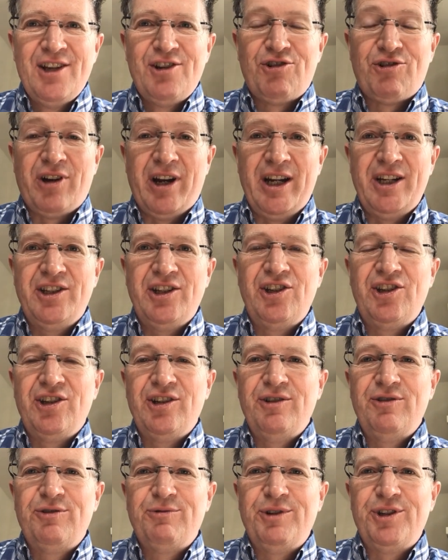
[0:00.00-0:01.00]
trying to
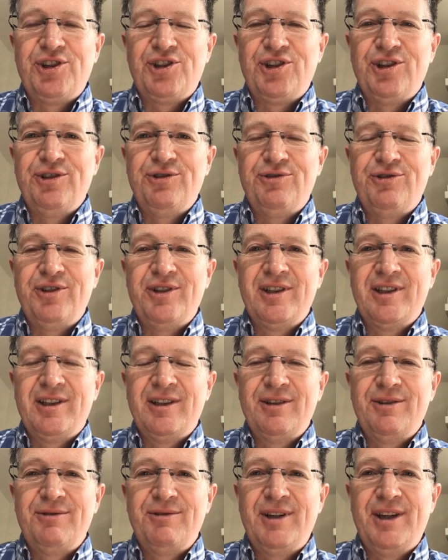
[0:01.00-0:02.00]
choose which children
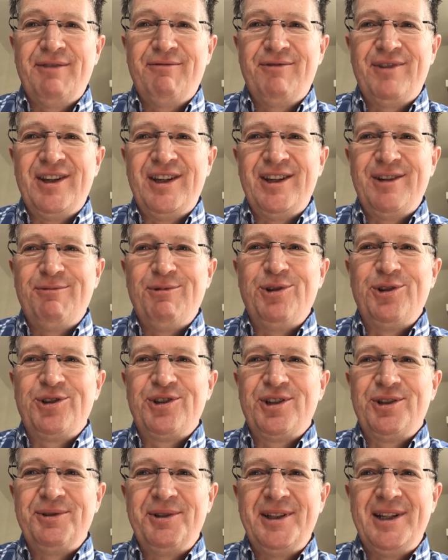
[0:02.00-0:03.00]
to give the
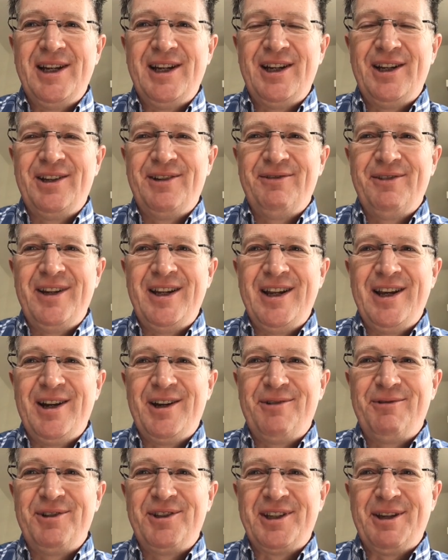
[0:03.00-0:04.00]
award to in
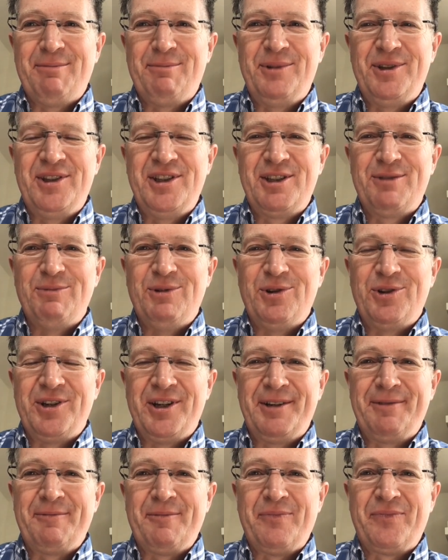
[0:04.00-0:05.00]
our assembly this
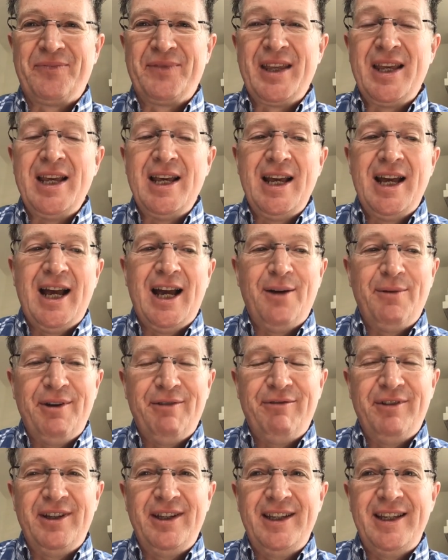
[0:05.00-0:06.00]
morning.
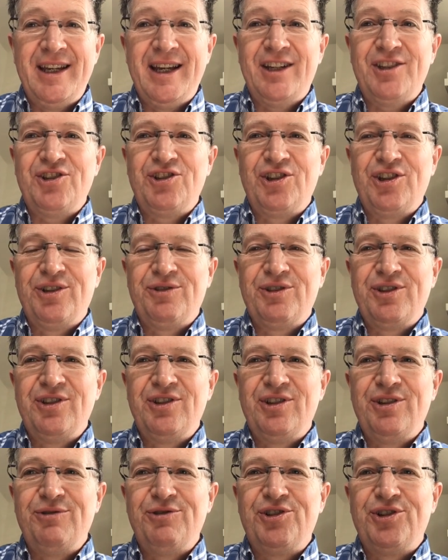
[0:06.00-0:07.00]
However, he has chosen
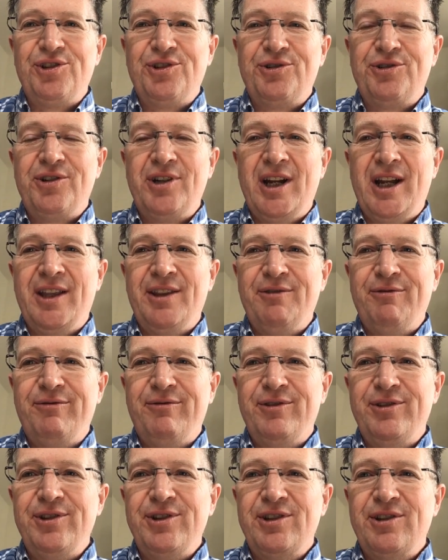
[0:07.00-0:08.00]
two children, and the
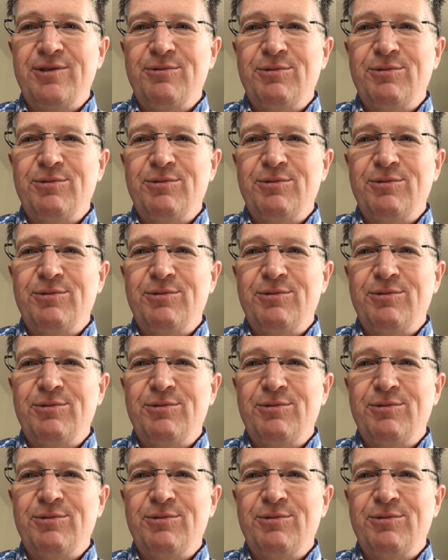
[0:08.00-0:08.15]
first